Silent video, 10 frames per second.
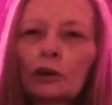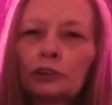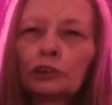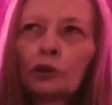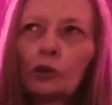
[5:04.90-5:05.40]

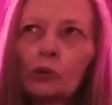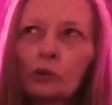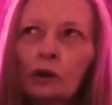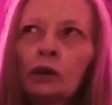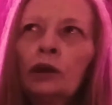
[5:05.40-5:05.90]
So,
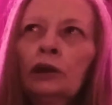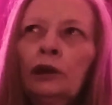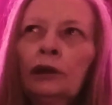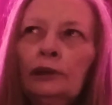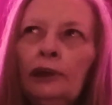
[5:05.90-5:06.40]

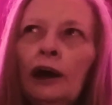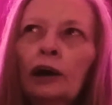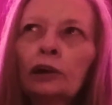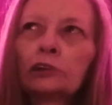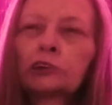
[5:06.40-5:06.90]

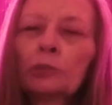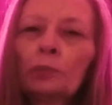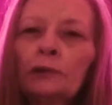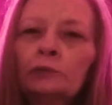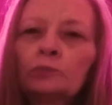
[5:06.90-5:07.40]
yeah,
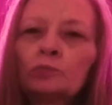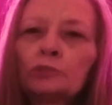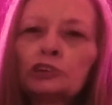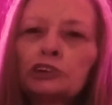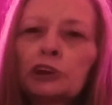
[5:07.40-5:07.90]
something when
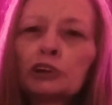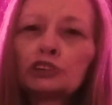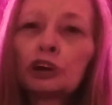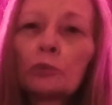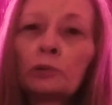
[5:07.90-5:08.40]
she's out
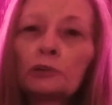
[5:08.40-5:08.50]
shopping,